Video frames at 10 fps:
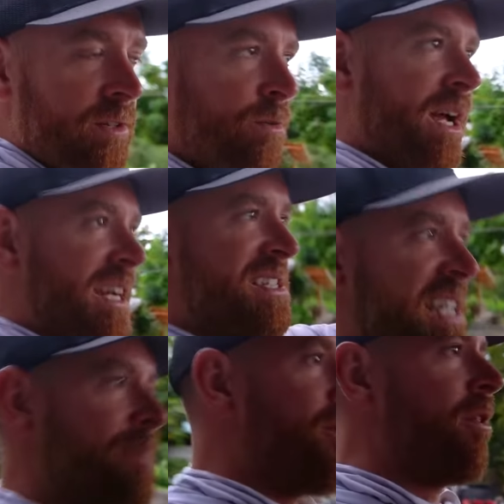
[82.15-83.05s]
We'll kind of
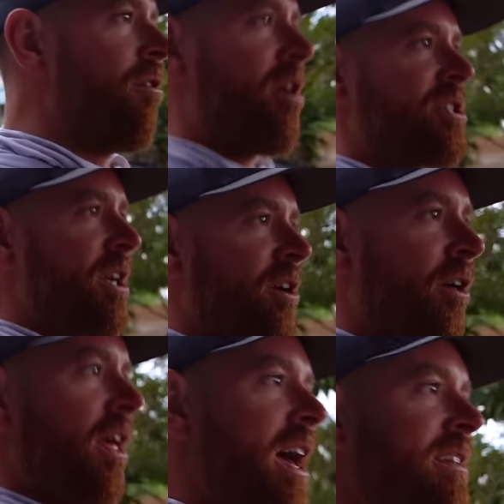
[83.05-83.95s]
skip all the launching and
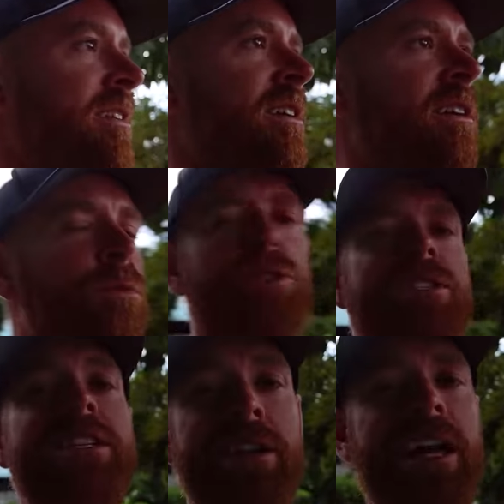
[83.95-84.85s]
all that, and we'll
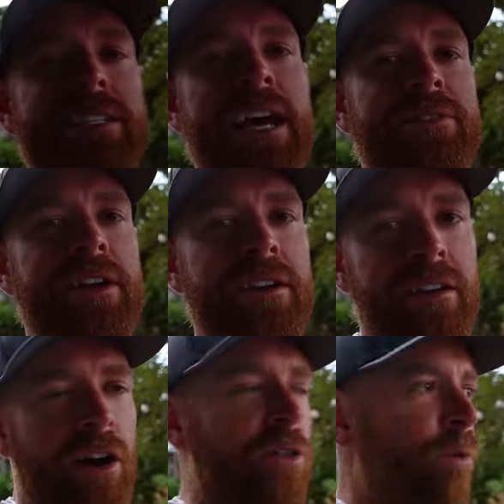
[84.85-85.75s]
just see you guys out there
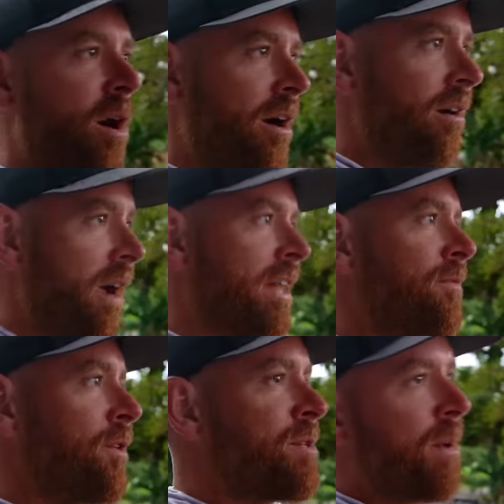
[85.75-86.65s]
on the water at the
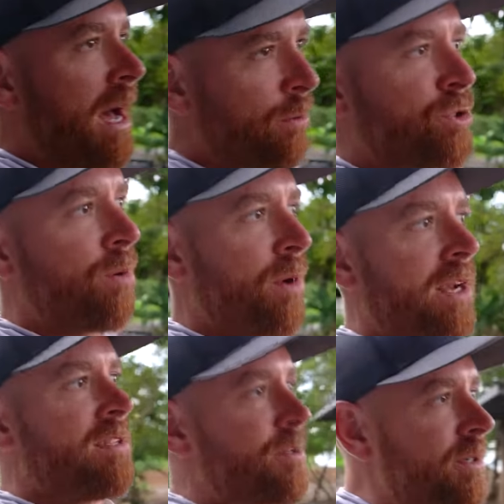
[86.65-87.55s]
first spot. We'll jump right
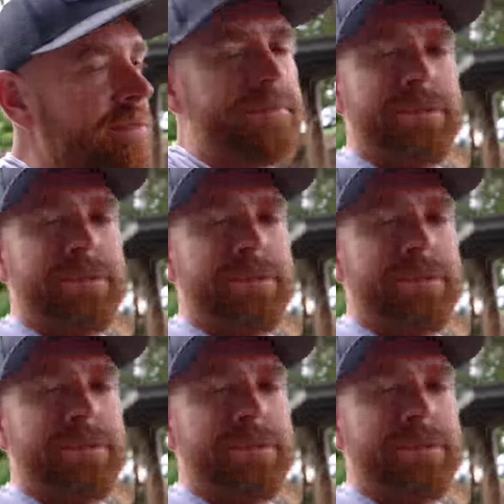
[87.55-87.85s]
into it.